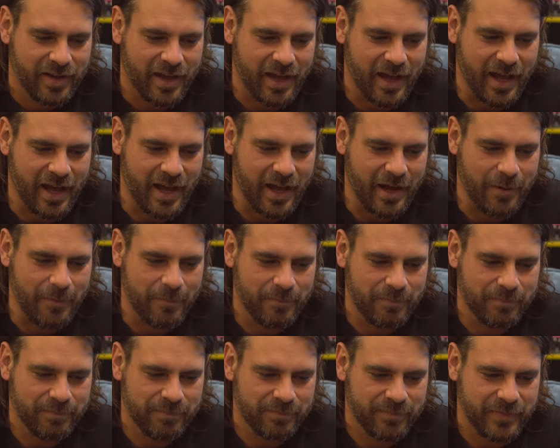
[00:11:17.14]

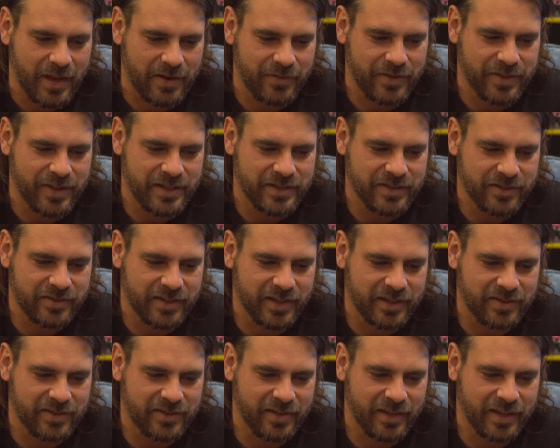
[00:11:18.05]
um, everything just
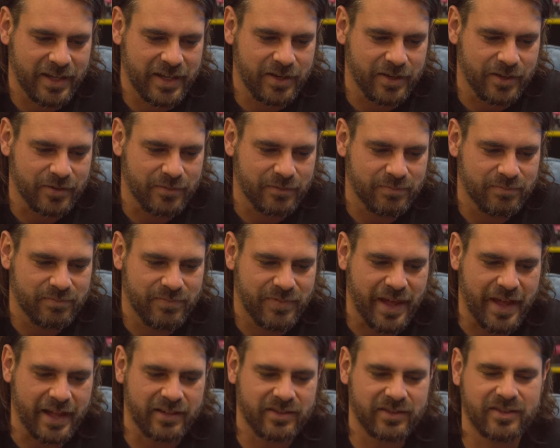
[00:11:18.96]
gets deleted.
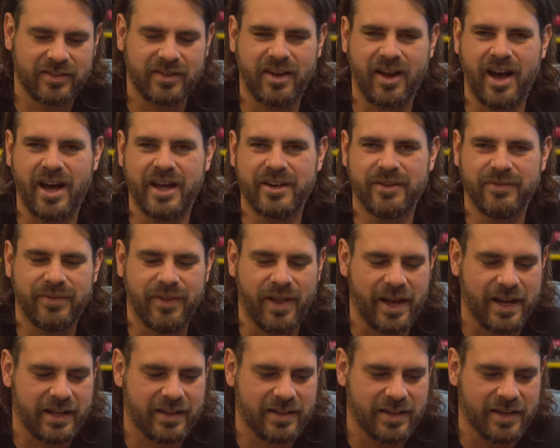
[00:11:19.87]
That's kind of
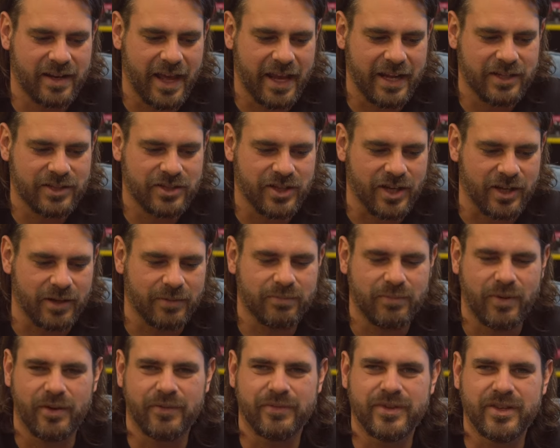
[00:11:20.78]
like the nature
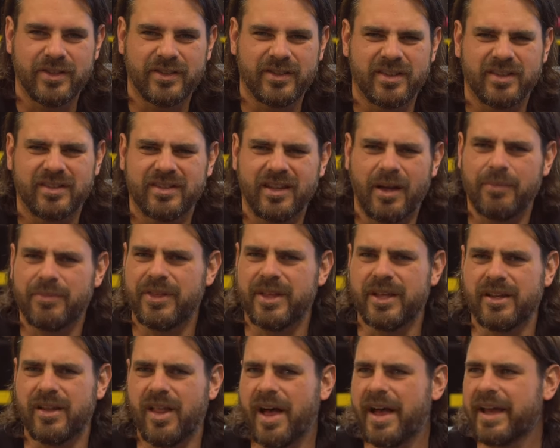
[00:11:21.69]
of using
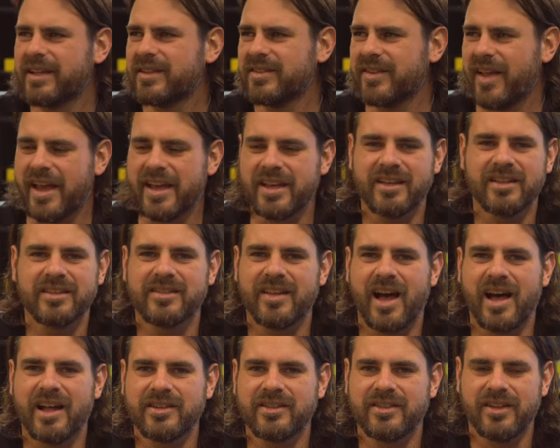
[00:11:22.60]
something like Sega's
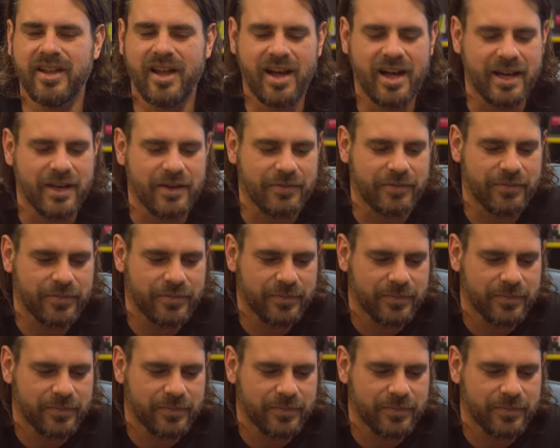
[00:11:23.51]
Art Alive.